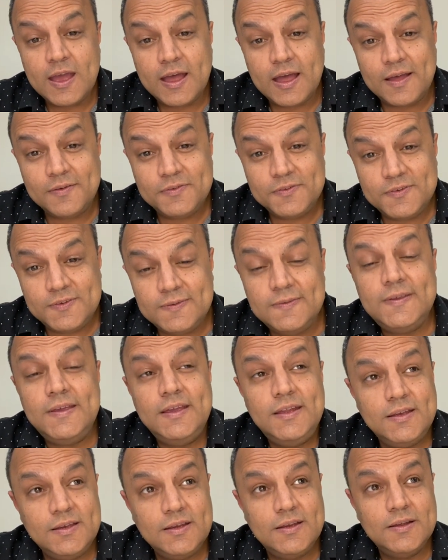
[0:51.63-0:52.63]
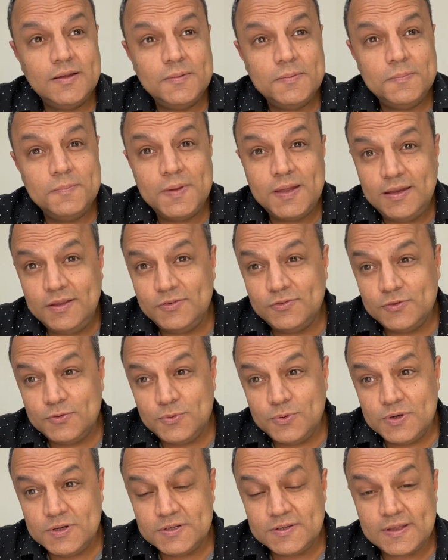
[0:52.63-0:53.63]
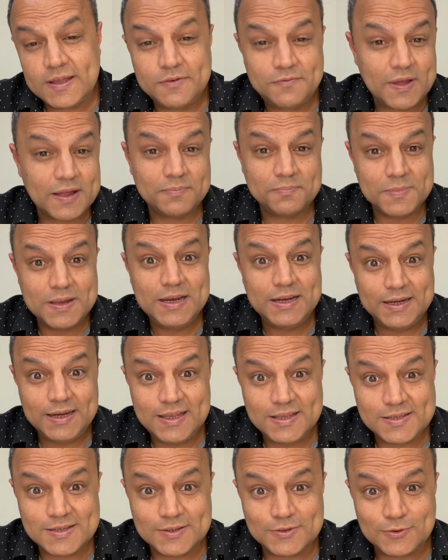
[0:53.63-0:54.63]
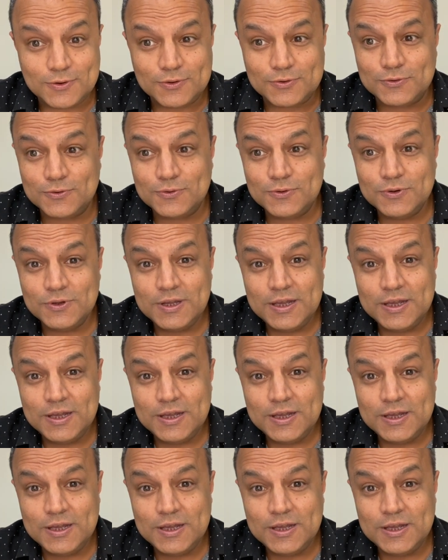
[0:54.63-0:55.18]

I've seen many students, in fact, many teachers also,